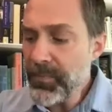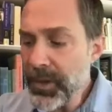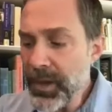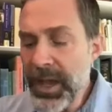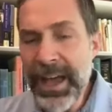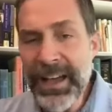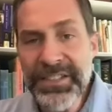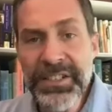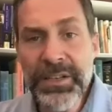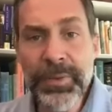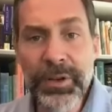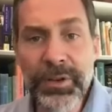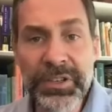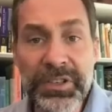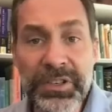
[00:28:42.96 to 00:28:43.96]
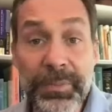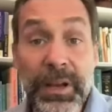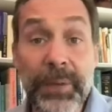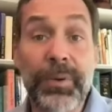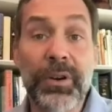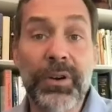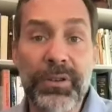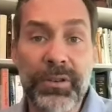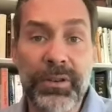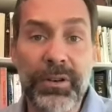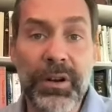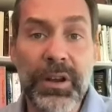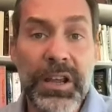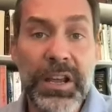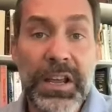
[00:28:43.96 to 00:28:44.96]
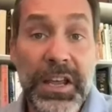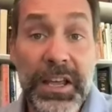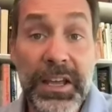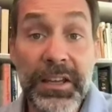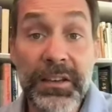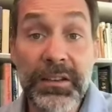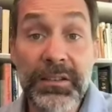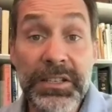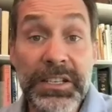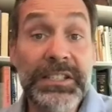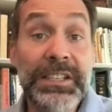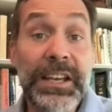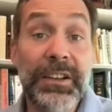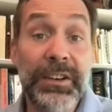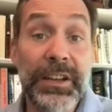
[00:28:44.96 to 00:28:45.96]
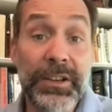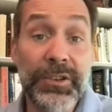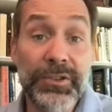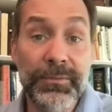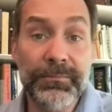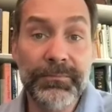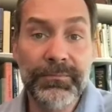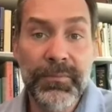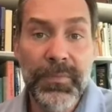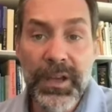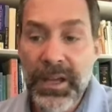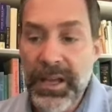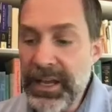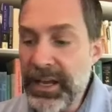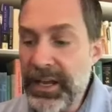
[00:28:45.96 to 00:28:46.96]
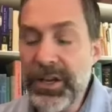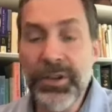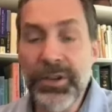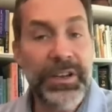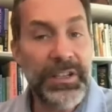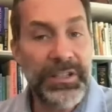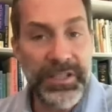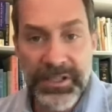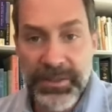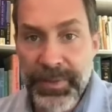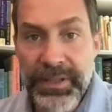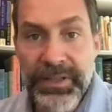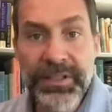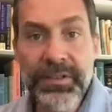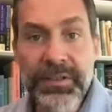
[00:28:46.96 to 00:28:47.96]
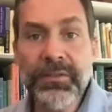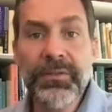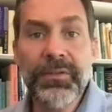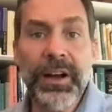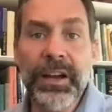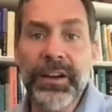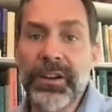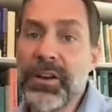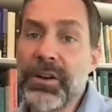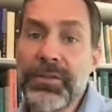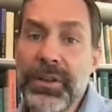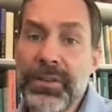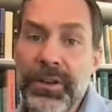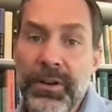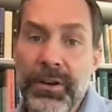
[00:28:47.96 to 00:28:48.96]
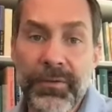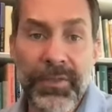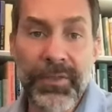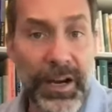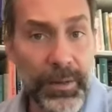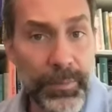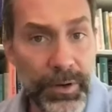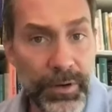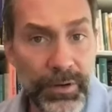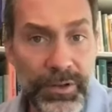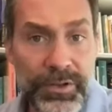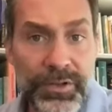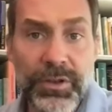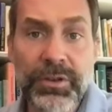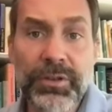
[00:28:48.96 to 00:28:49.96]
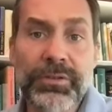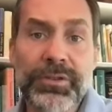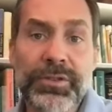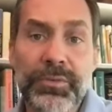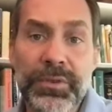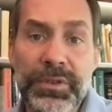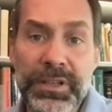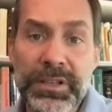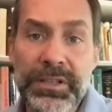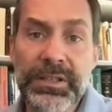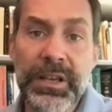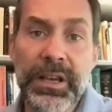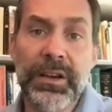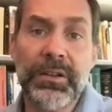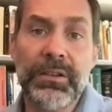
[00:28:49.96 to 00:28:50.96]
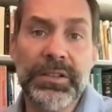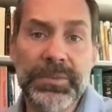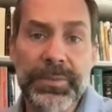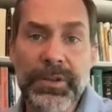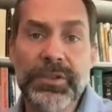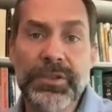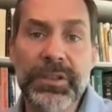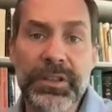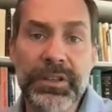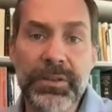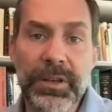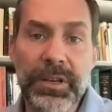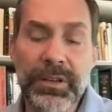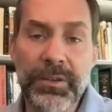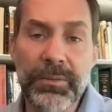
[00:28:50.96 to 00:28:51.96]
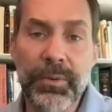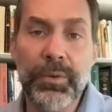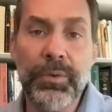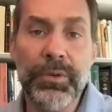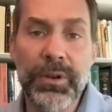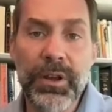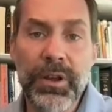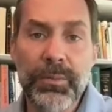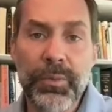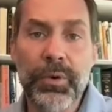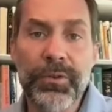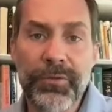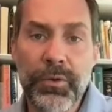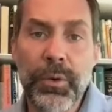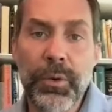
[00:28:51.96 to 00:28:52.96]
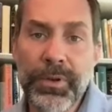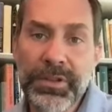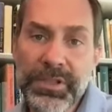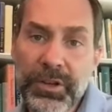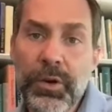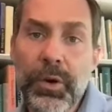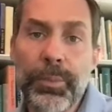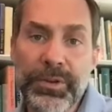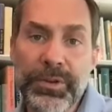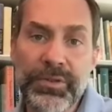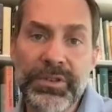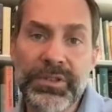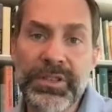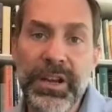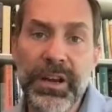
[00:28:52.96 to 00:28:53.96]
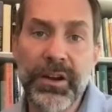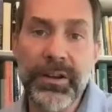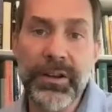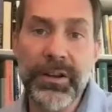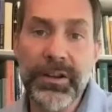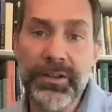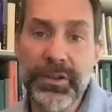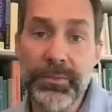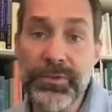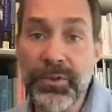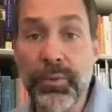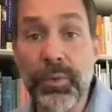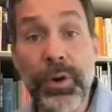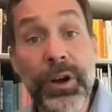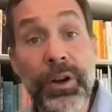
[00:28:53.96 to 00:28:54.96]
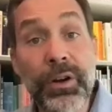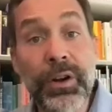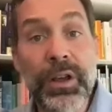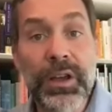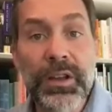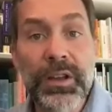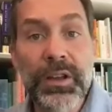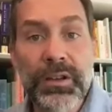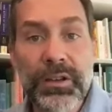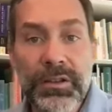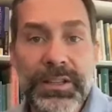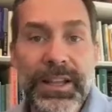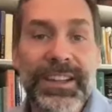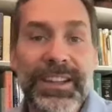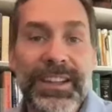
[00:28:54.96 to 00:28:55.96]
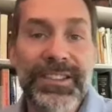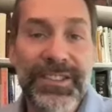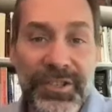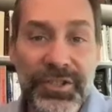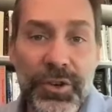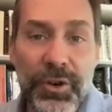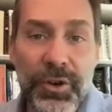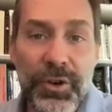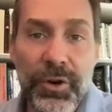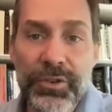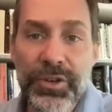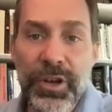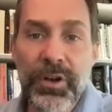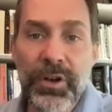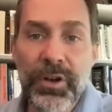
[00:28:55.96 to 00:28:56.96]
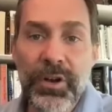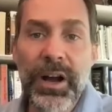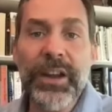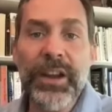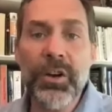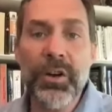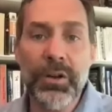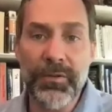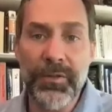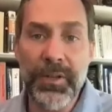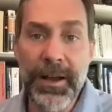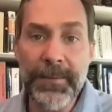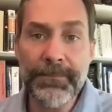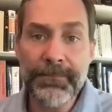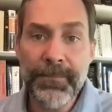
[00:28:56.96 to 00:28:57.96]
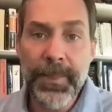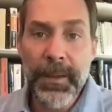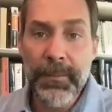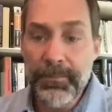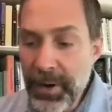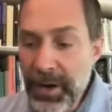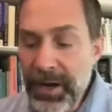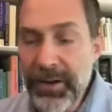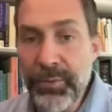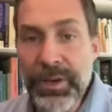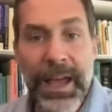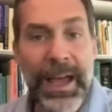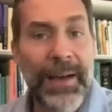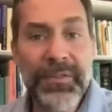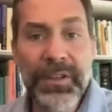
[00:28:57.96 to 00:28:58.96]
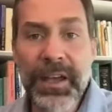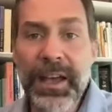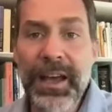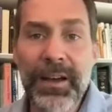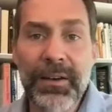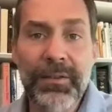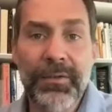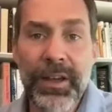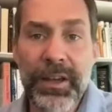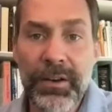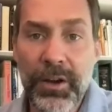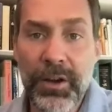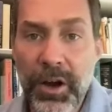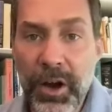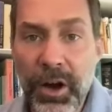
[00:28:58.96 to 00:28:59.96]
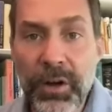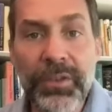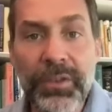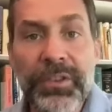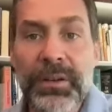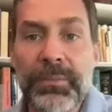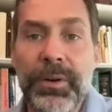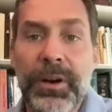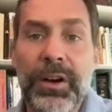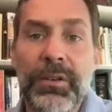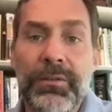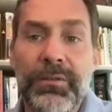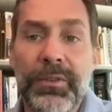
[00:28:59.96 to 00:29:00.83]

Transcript: has the ability to be a partner in desalination. And I know that it's expensive. I know that there are environmental concerns with desal, especially in the, in the port, Port of Corpus and Corpus Christi area in terms of where does that discharge go. I know all of that. But we have to have an all of the above